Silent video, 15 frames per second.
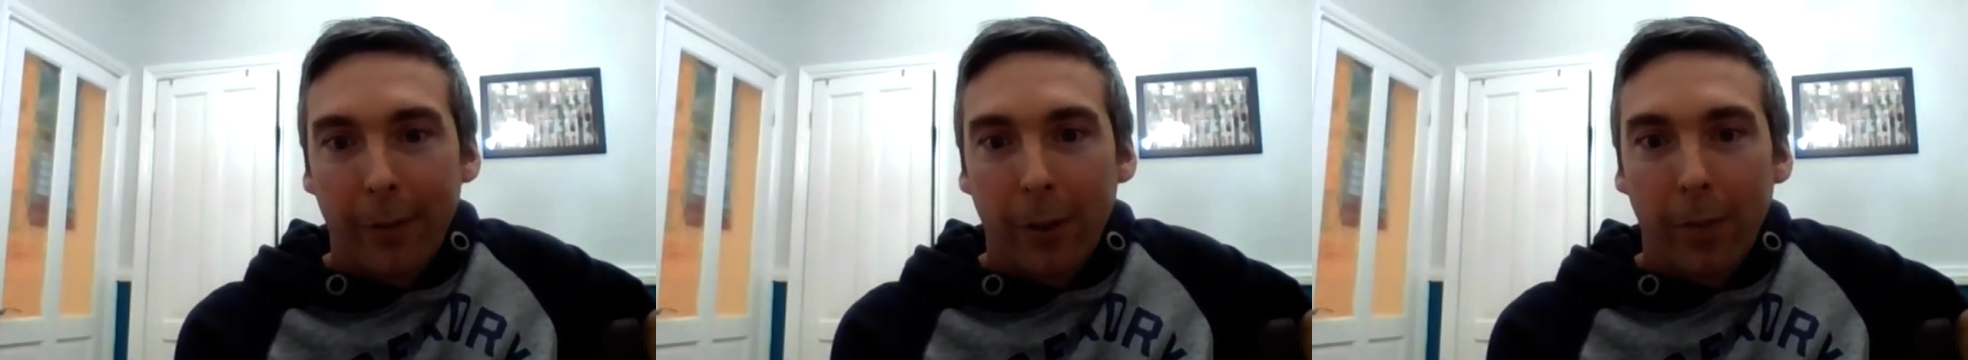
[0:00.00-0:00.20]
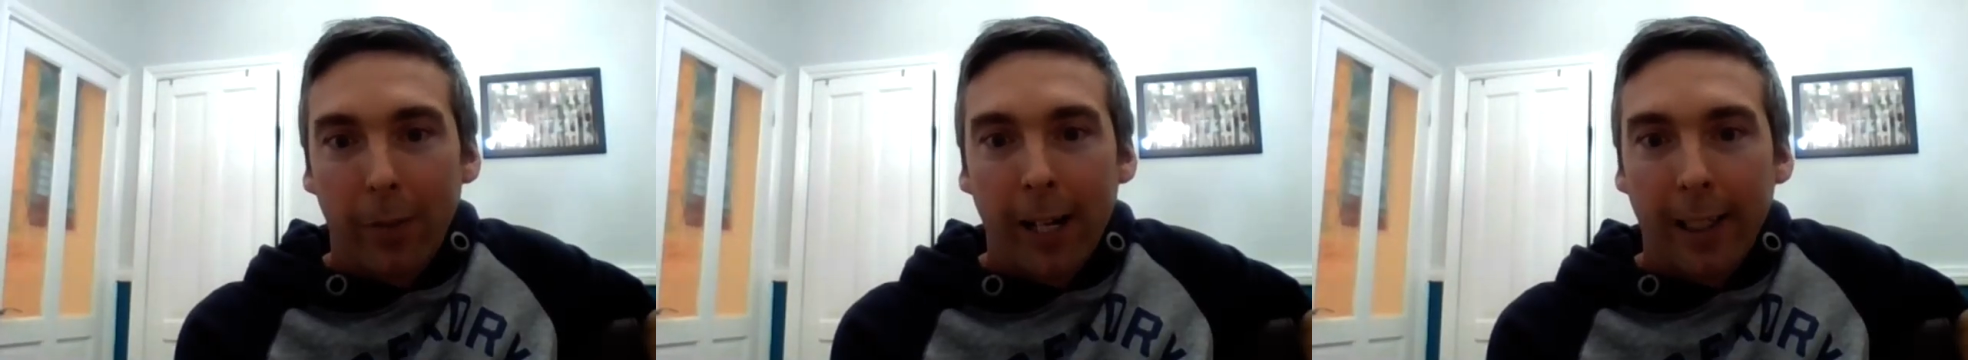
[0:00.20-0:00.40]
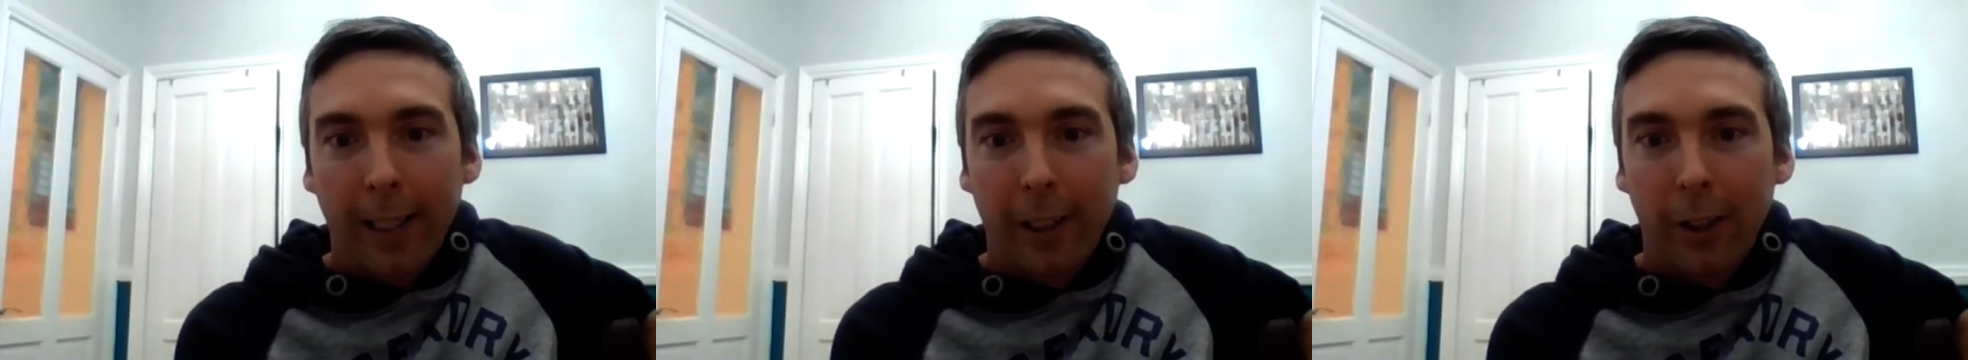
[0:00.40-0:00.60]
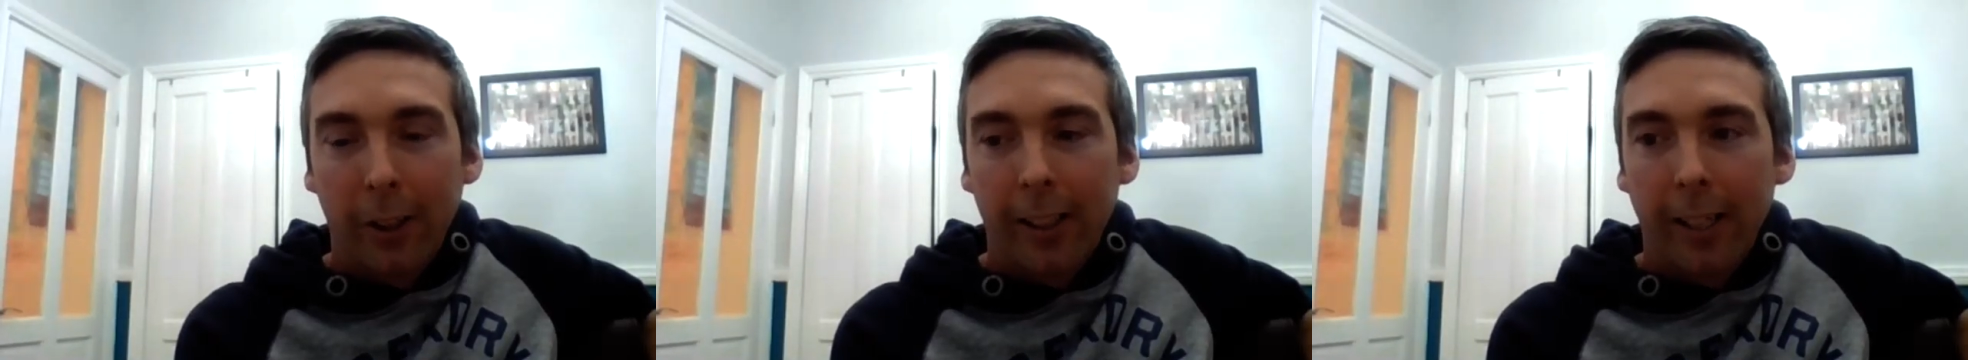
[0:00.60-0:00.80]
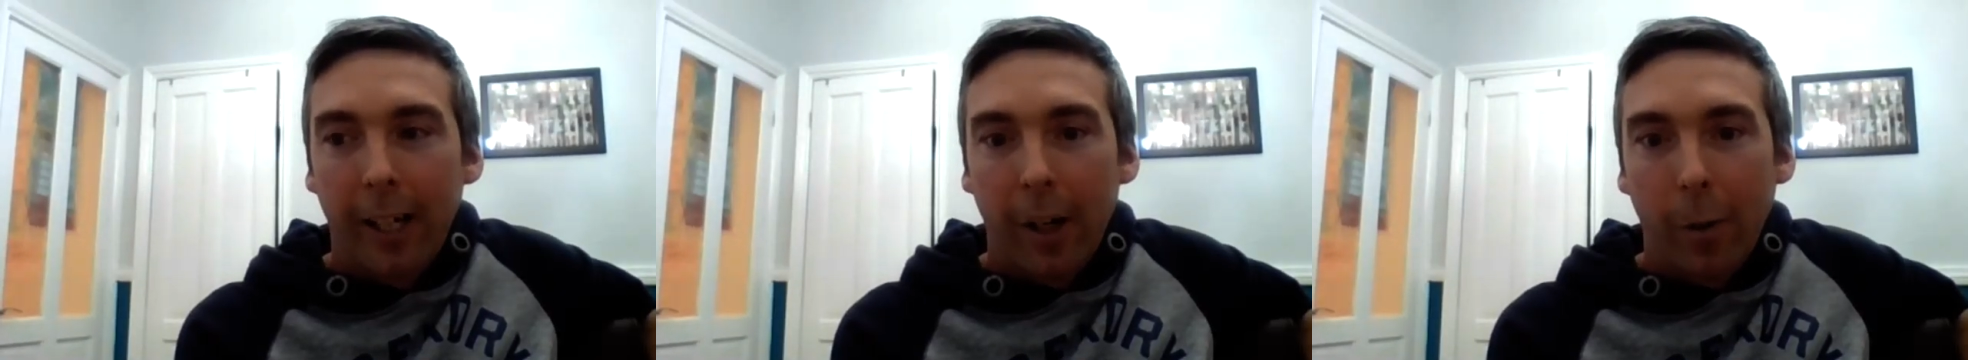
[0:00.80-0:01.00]
So I've had a
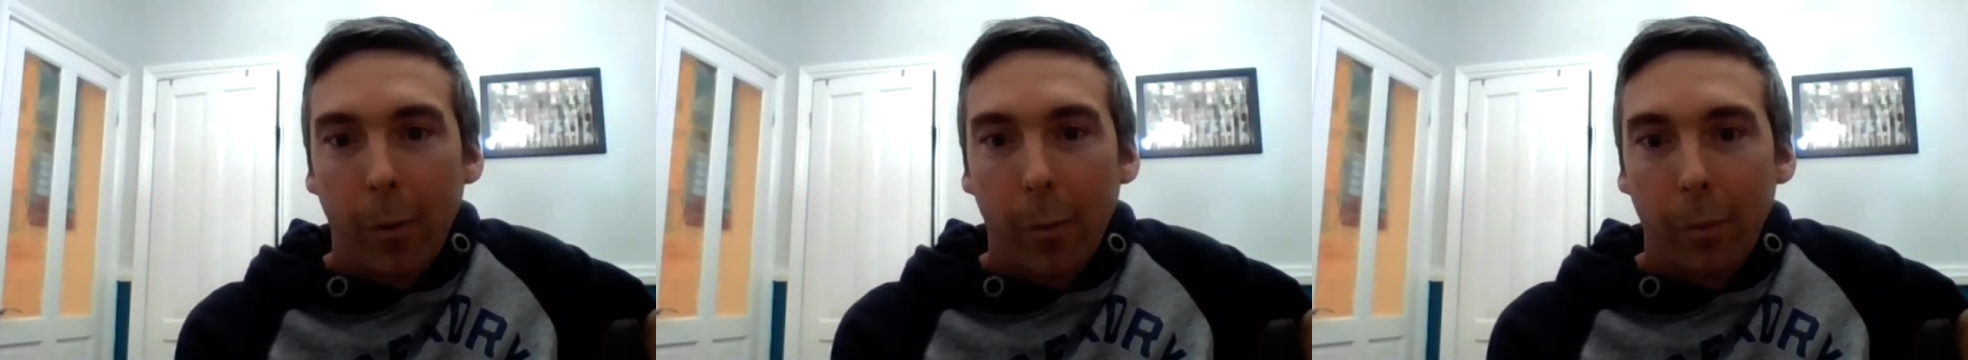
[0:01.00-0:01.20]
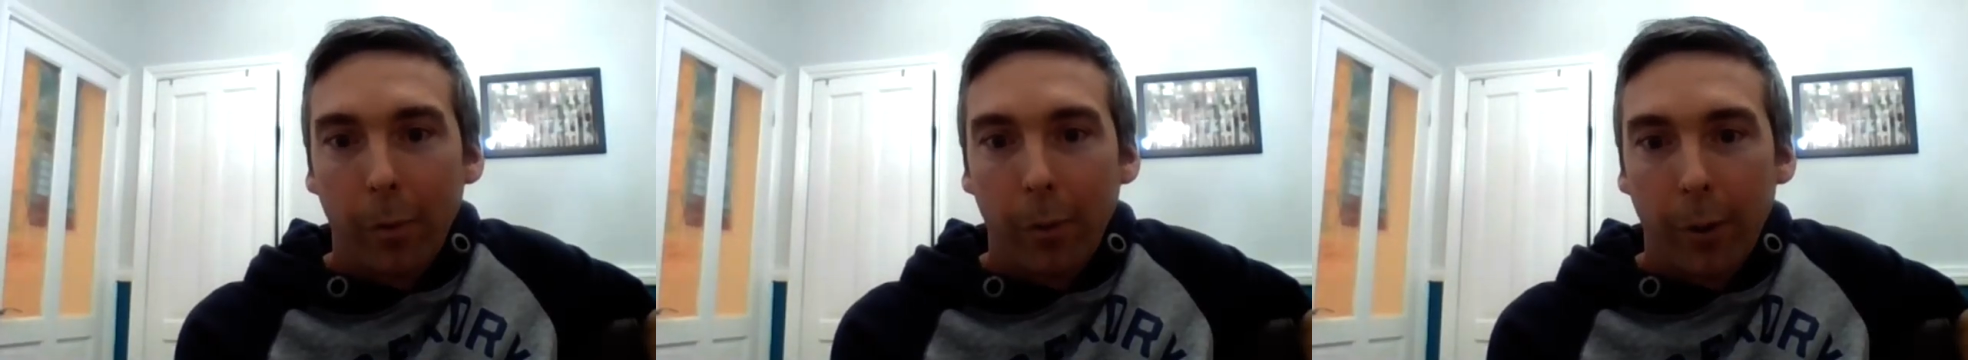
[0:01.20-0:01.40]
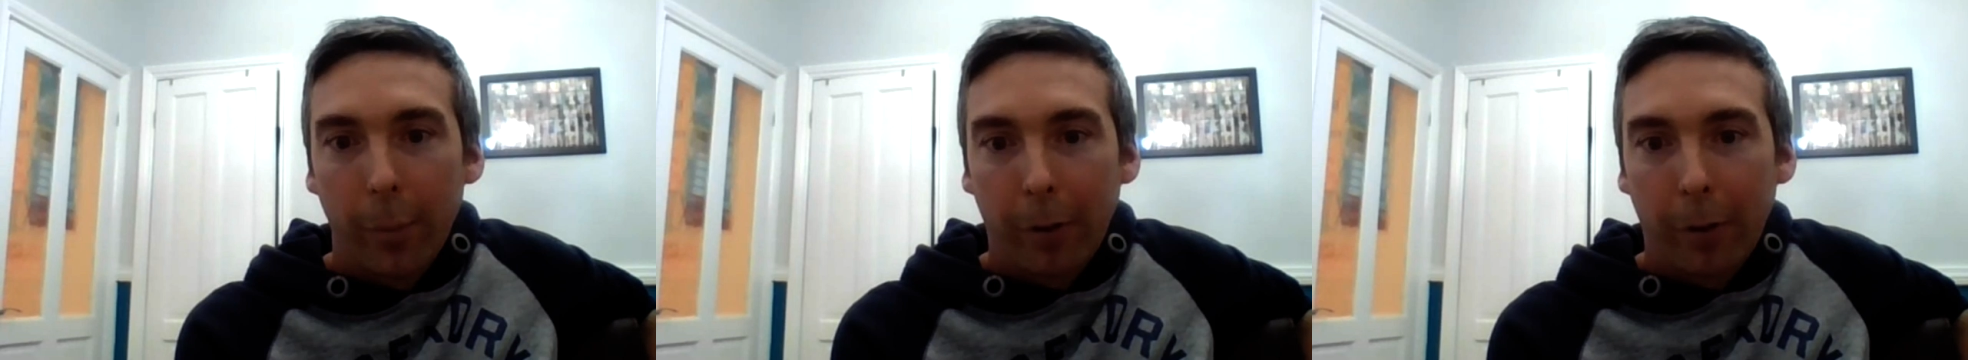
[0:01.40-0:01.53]
look at the